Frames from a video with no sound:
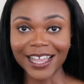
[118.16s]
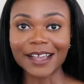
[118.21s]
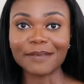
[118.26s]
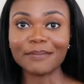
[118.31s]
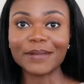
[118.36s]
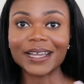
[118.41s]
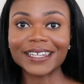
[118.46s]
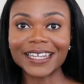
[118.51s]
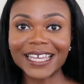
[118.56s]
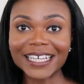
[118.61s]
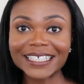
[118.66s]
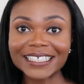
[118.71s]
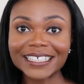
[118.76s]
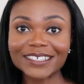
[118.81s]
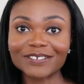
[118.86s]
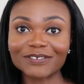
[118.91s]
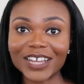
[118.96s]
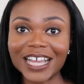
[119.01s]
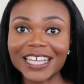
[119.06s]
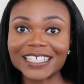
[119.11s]
My next
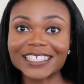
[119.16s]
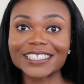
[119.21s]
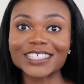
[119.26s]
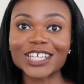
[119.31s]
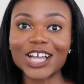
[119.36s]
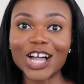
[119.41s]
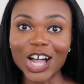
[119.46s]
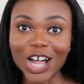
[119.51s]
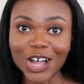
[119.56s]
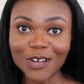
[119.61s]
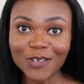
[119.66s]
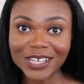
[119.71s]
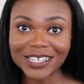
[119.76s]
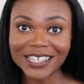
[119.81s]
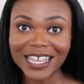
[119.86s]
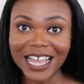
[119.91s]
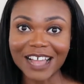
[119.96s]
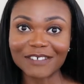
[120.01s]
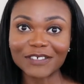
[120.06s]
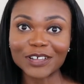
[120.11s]
advice is always
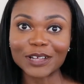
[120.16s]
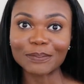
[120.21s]
have